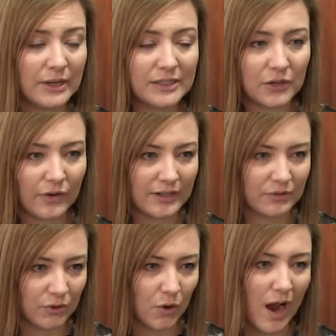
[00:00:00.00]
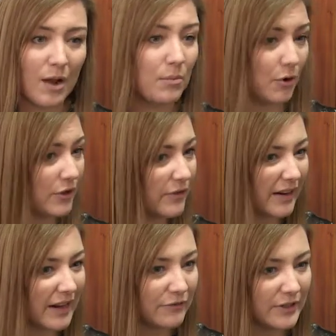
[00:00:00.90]
but it's going to require both of
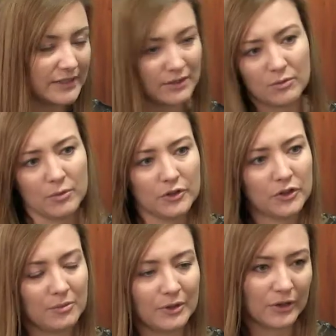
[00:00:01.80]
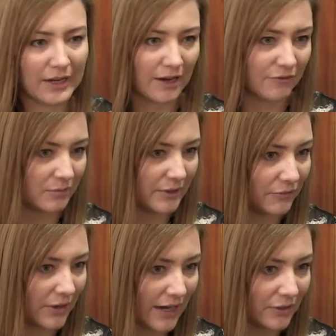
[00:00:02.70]
our efforts, and we're both going to be looking at it from
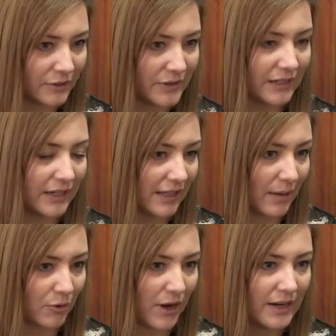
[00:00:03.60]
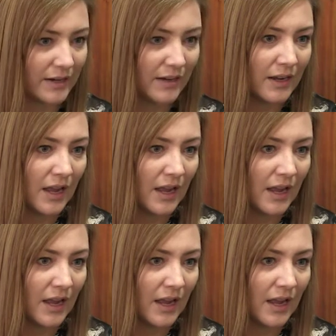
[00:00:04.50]
different angles and collaborating.